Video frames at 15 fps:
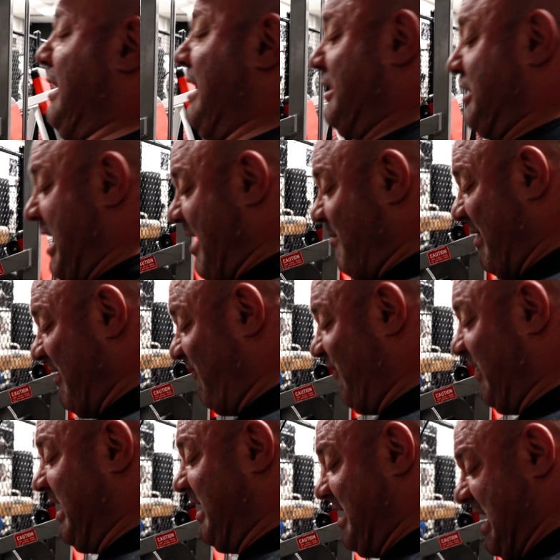like to have my
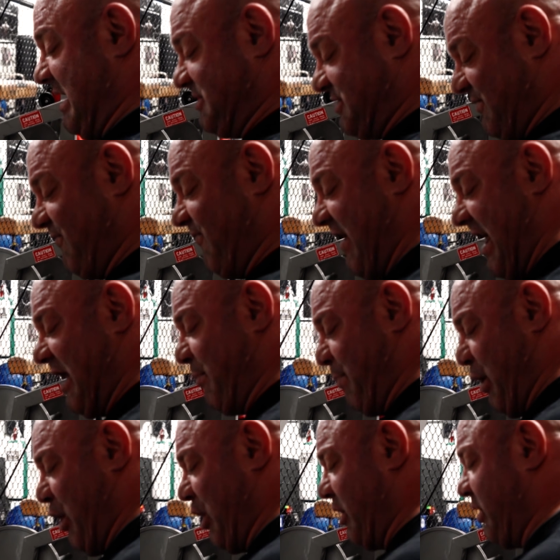feet nice and fat
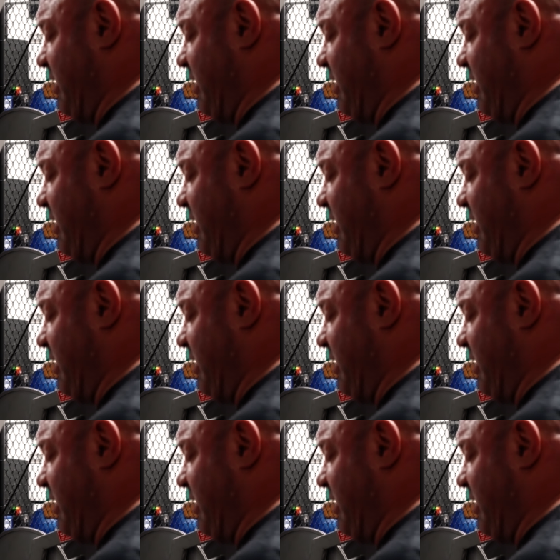apart